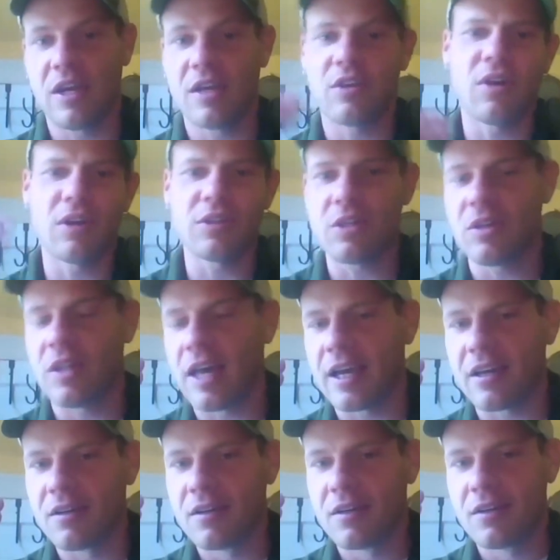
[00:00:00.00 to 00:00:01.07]
And they're also
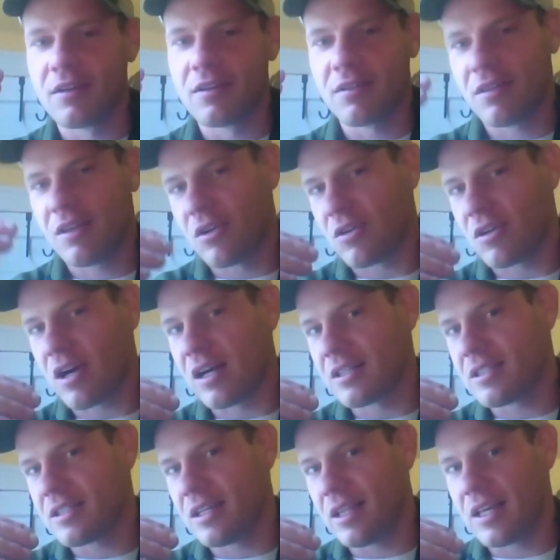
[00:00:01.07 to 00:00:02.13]

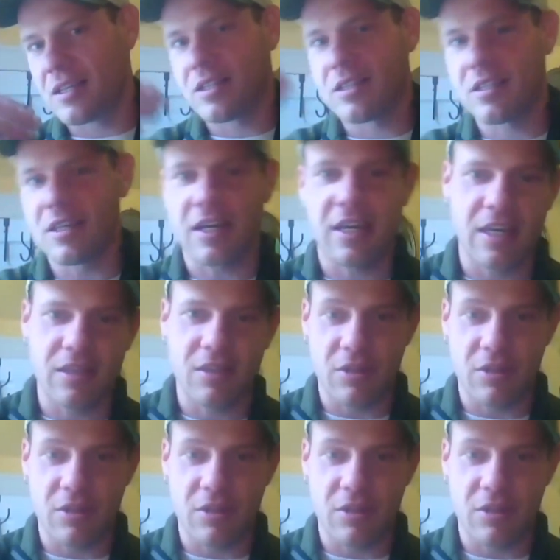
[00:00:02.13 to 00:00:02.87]
constantly sucking